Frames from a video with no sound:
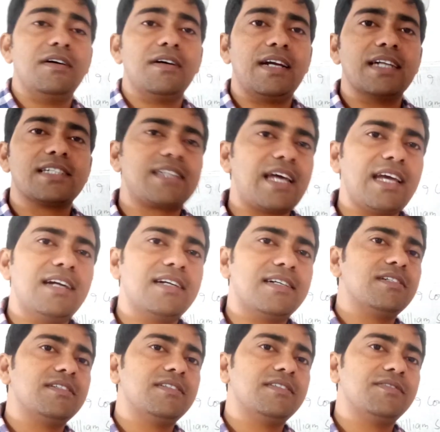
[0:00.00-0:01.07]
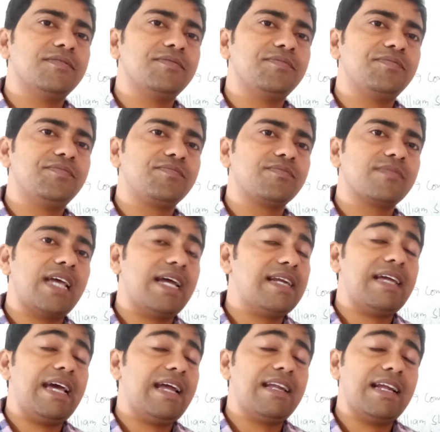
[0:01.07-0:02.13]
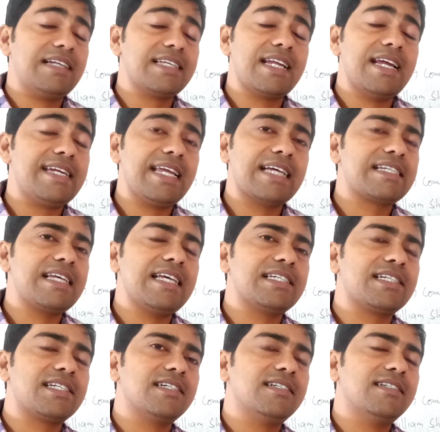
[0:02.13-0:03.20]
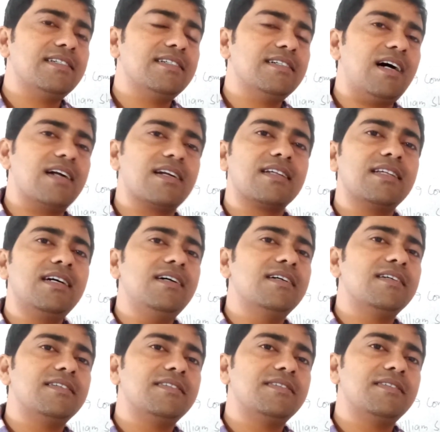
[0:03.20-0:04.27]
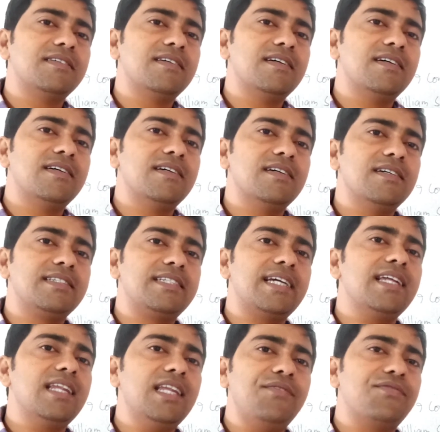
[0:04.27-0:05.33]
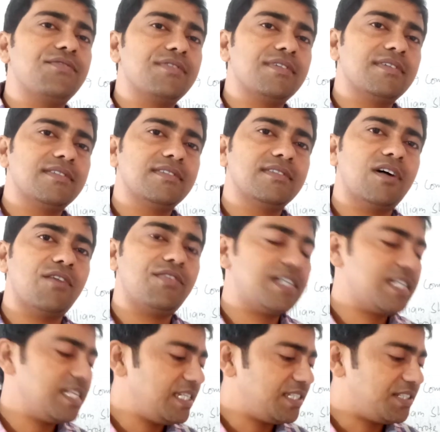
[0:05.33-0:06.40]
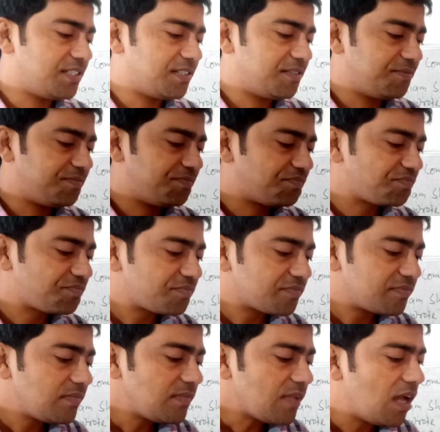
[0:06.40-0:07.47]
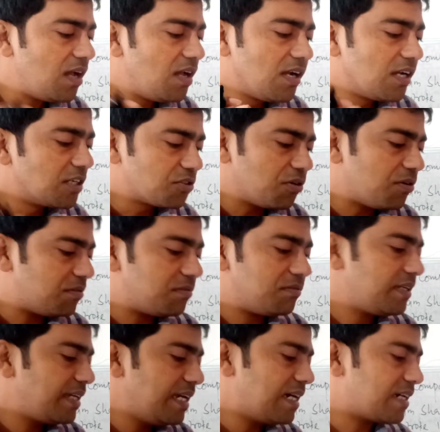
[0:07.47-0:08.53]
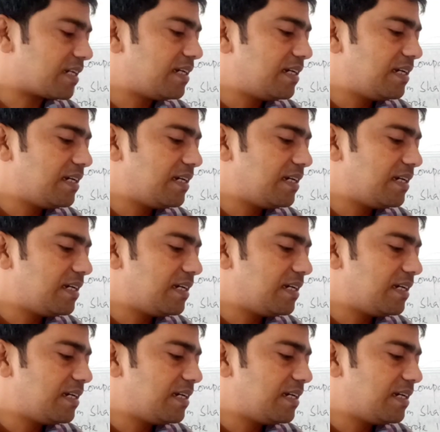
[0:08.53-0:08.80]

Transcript: gets tired and generally takes rest under the shady leaf of a trees. So here,